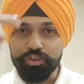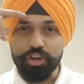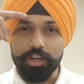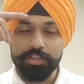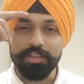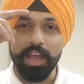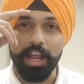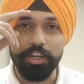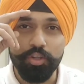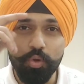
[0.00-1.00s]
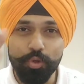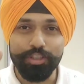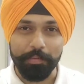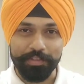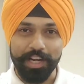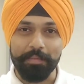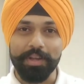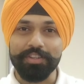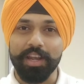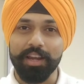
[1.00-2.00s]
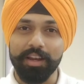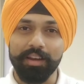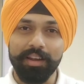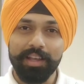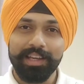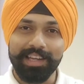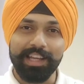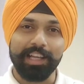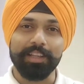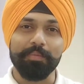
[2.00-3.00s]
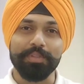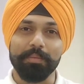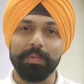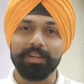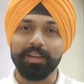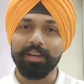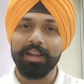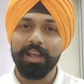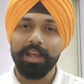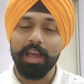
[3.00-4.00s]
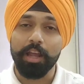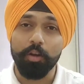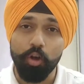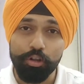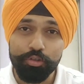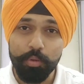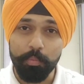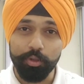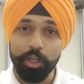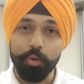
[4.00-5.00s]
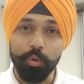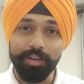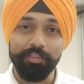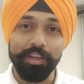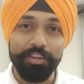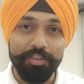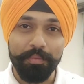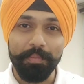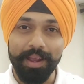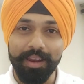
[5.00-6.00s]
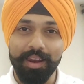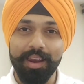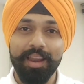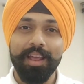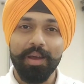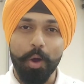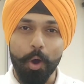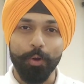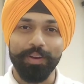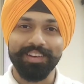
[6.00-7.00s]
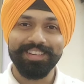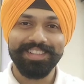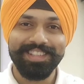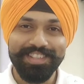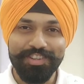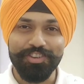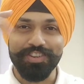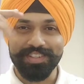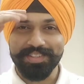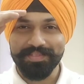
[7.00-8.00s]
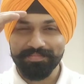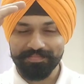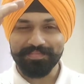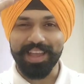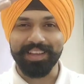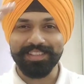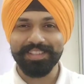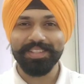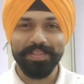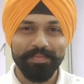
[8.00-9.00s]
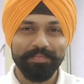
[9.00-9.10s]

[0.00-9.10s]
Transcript: Cheers and do subscribe my channel click a thumbs up button and also put the notification bell on. Cheers. Thanks.